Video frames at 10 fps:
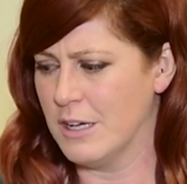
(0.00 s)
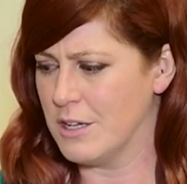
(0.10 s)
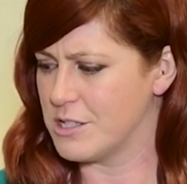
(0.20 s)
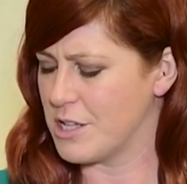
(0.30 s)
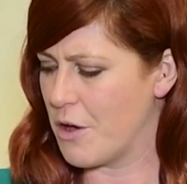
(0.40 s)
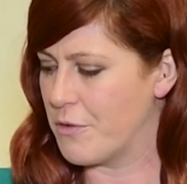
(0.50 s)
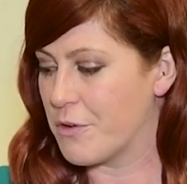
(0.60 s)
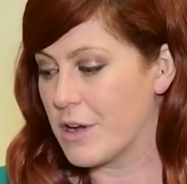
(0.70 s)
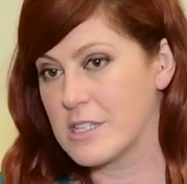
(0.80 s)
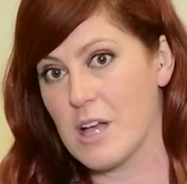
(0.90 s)
So,
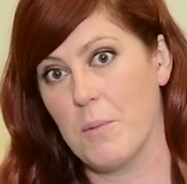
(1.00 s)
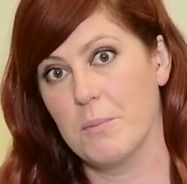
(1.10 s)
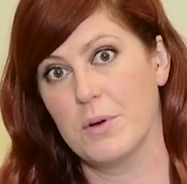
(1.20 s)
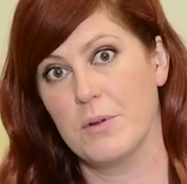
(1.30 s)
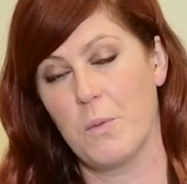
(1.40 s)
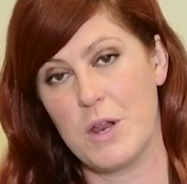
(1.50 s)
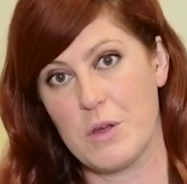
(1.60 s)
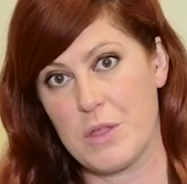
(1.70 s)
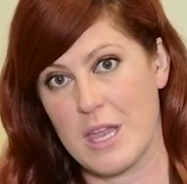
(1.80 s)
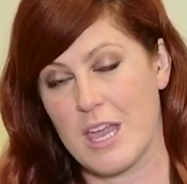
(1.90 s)
for example, when
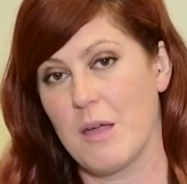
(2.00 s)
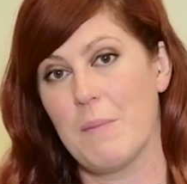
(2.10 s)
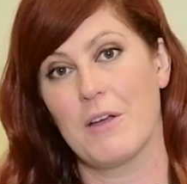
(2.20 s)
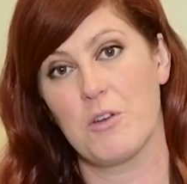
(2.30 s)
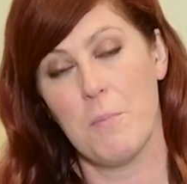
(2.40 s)
you're thinking about